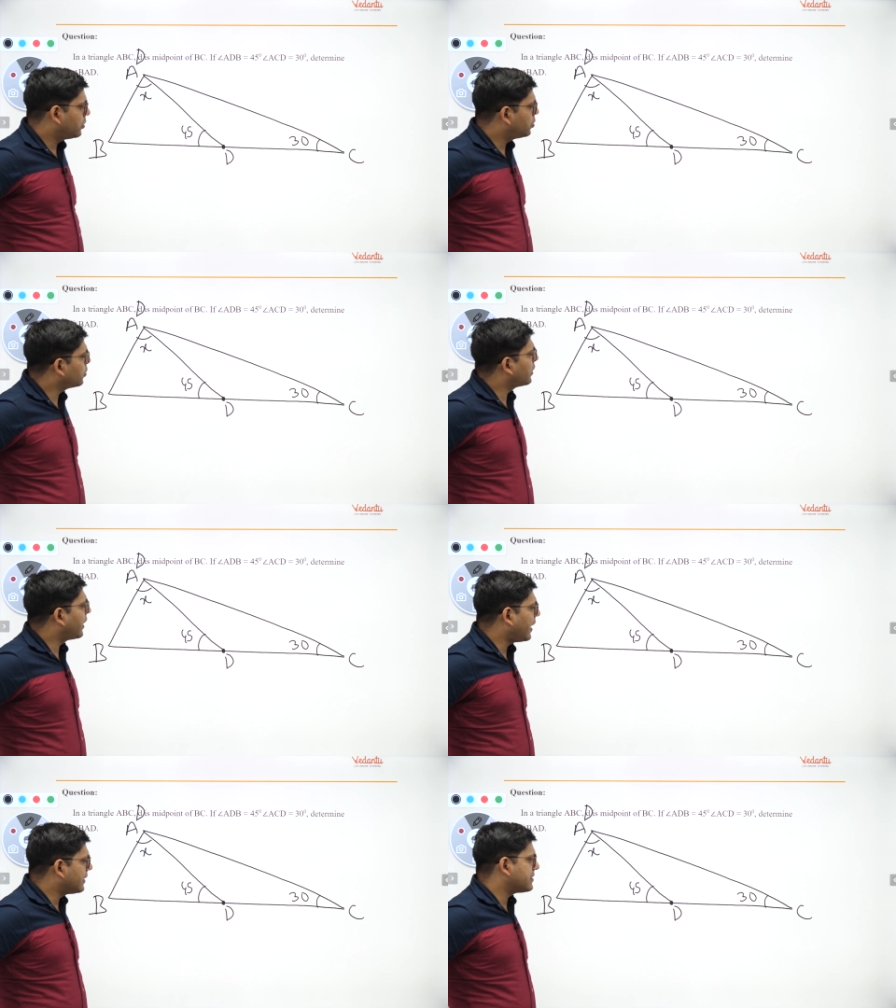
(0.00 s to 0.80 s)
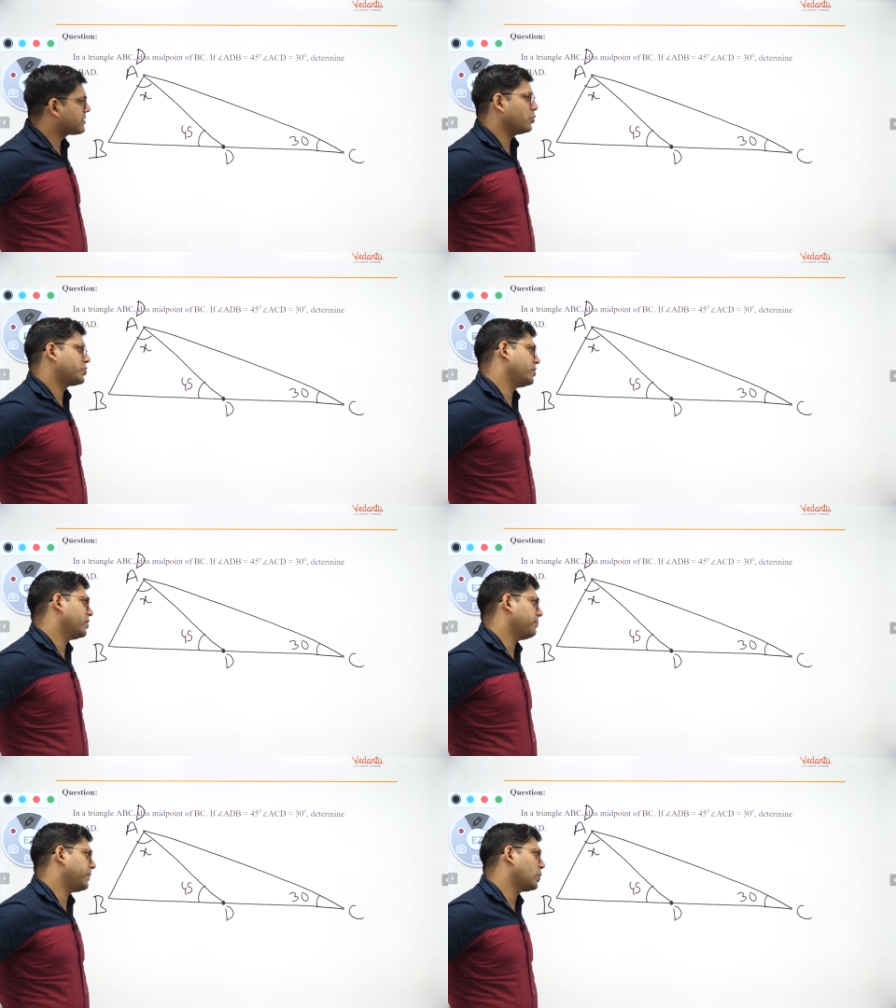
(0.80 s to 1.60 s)
to get this question
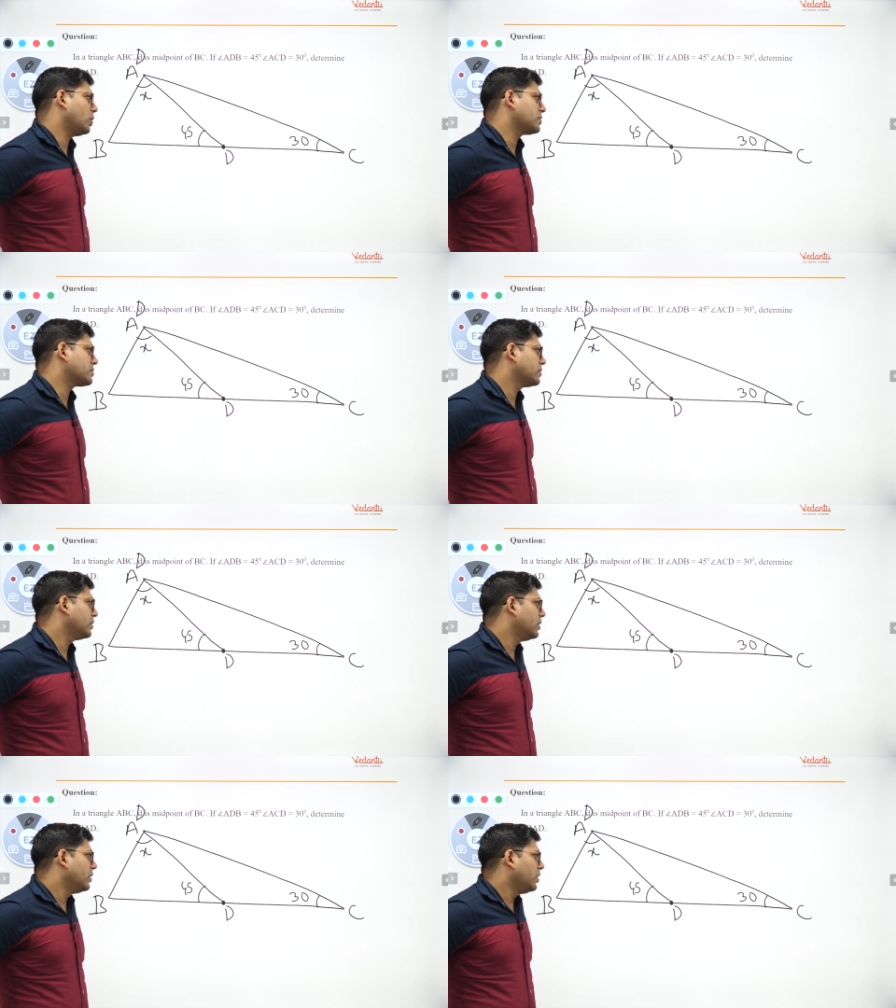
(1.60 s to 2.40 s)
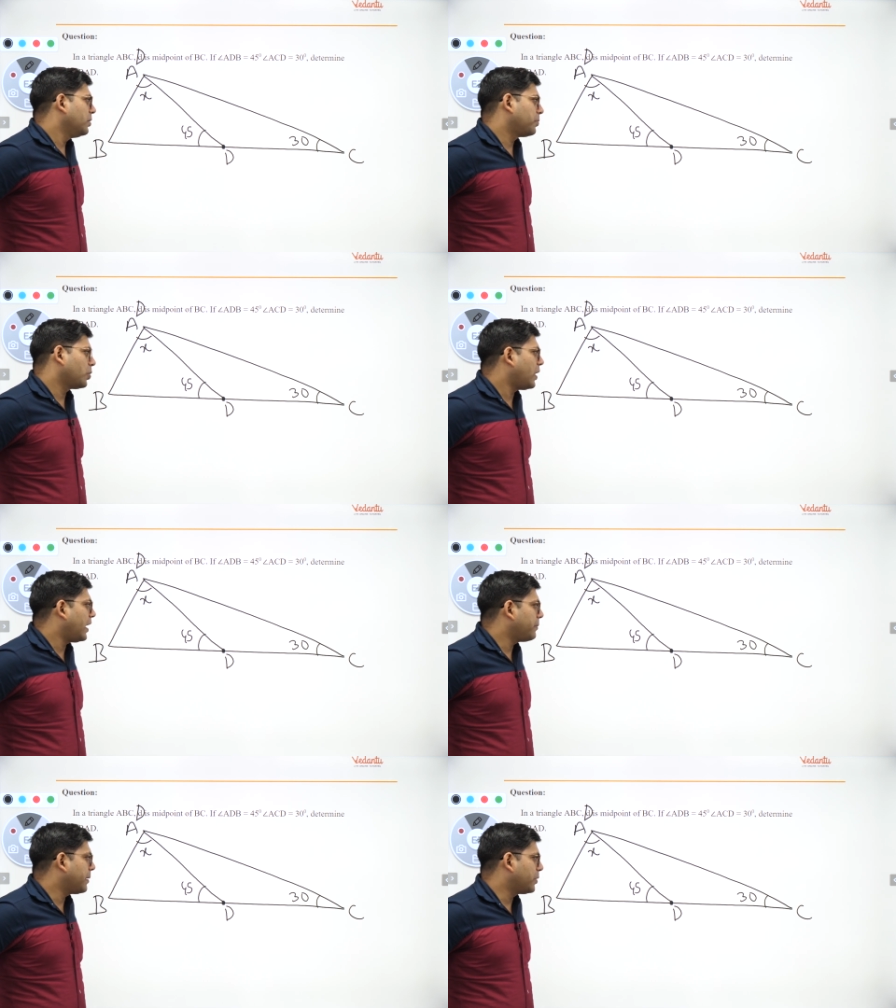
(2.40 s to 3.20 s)
done? Because, bro,
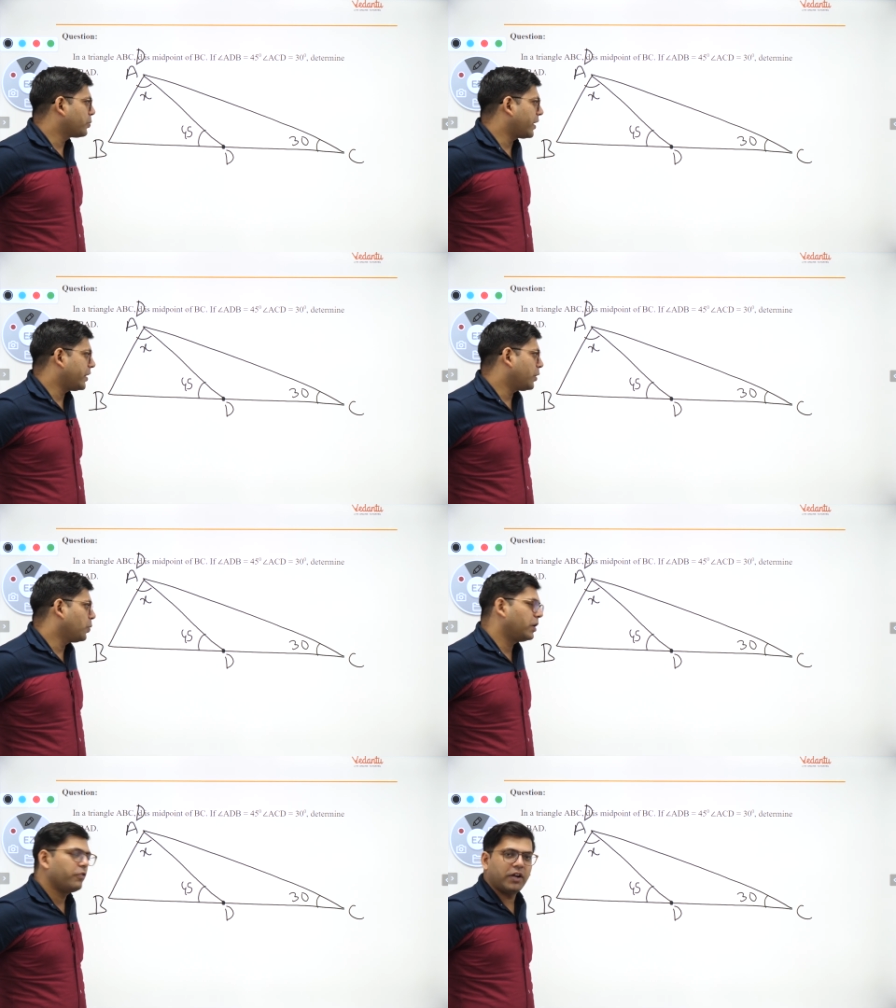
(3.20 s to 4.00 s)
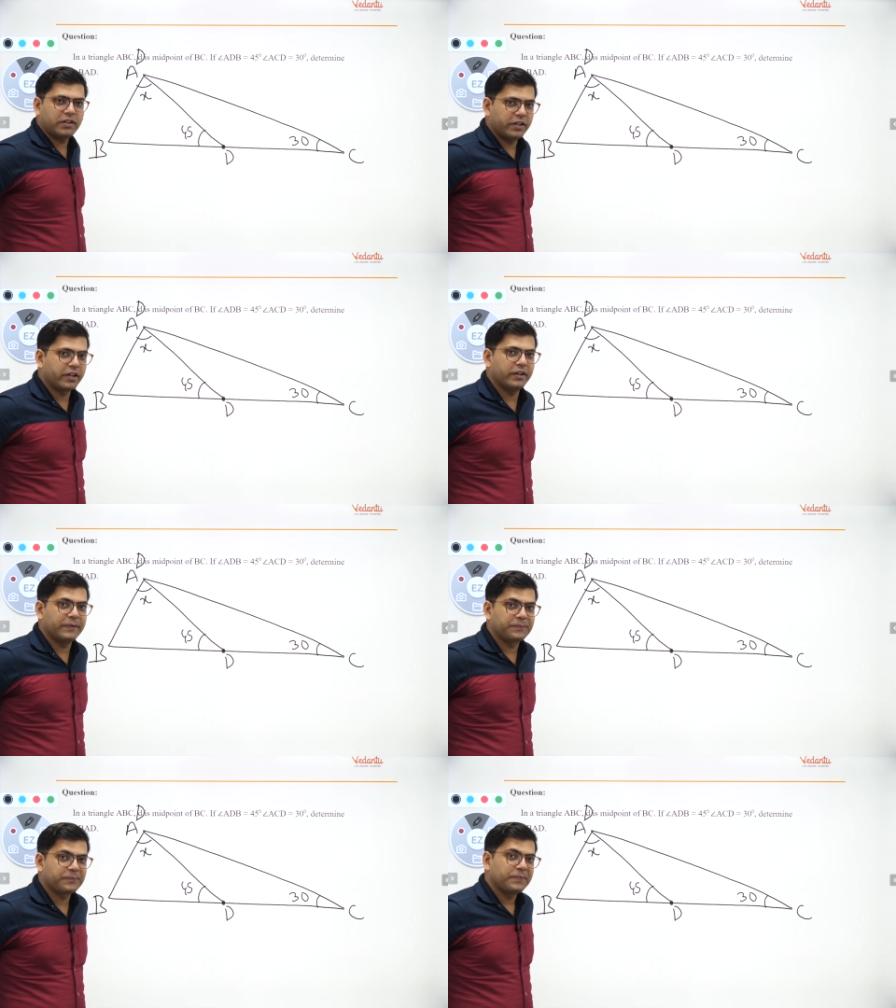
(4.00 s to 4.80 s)
I am able to get it only one thing here
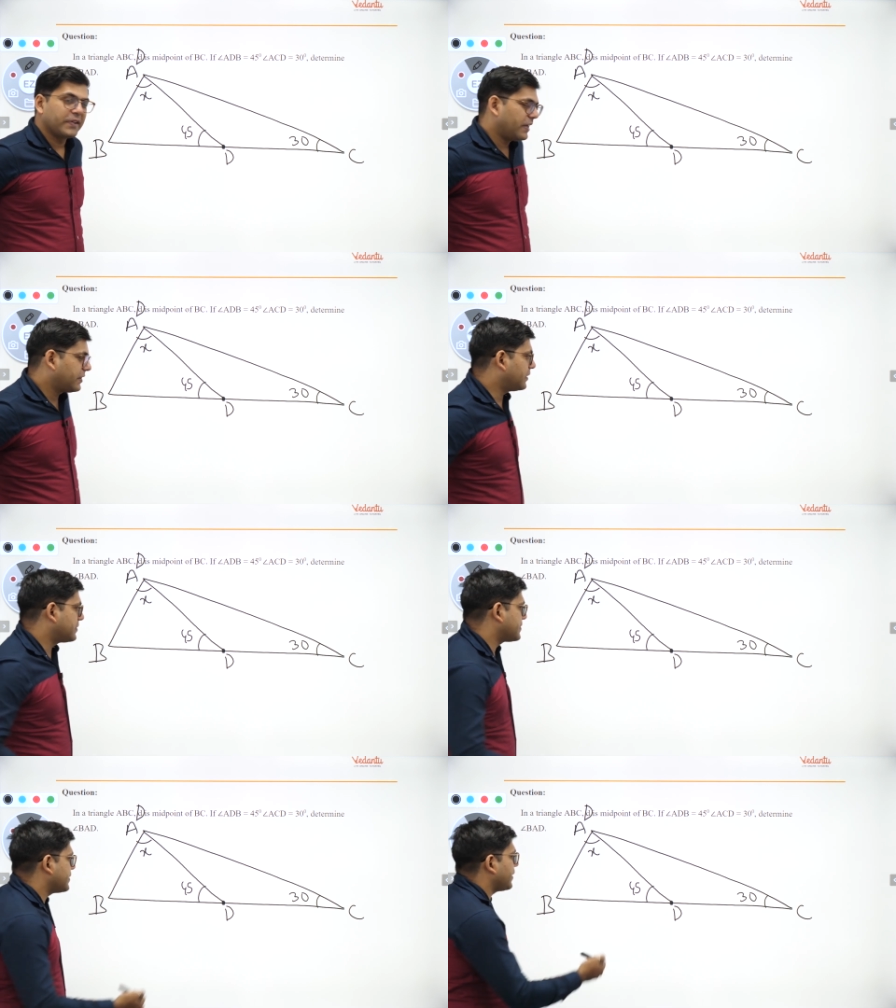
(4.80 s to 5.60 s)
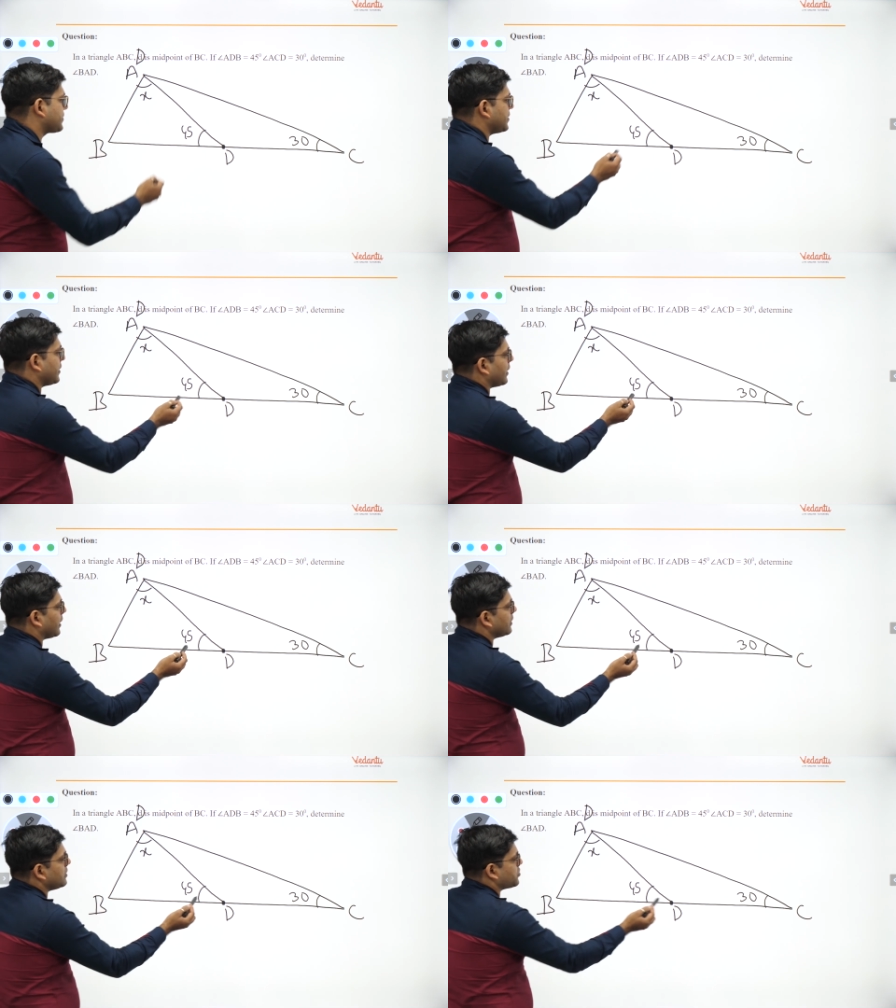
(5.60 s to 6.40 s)
that this is an exterior
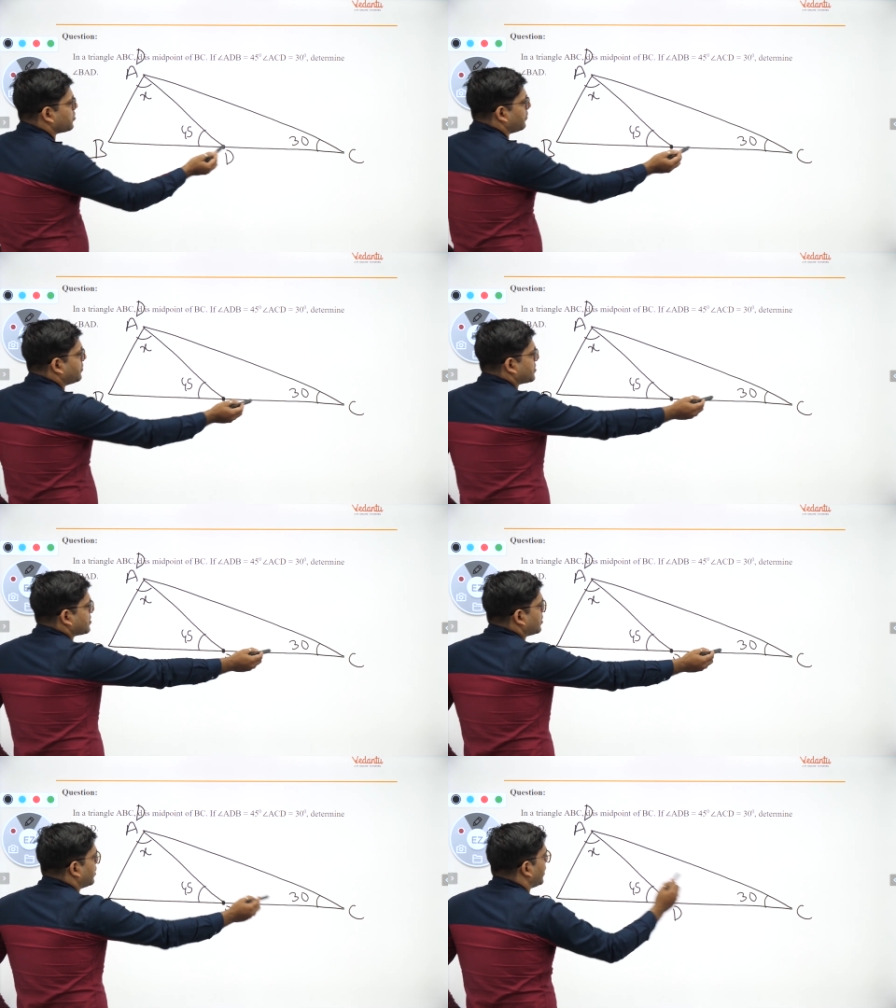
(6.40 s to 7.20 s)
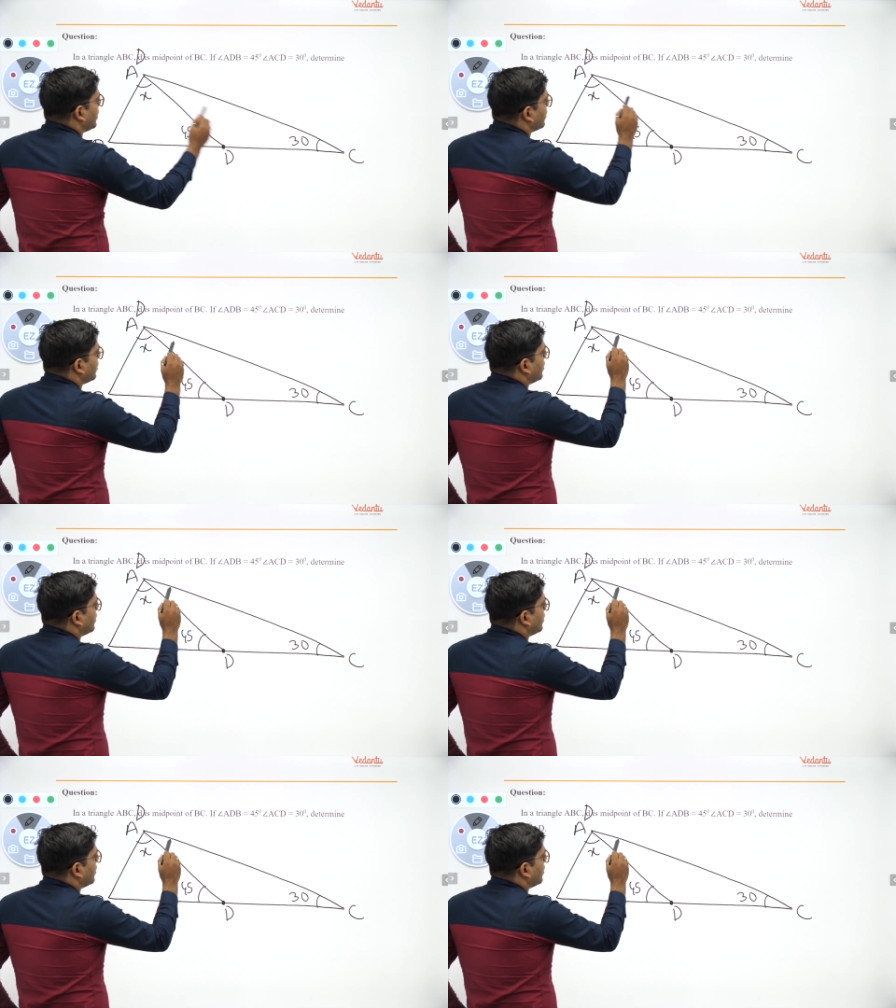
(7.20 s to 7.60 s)
angle. So, if this is 30,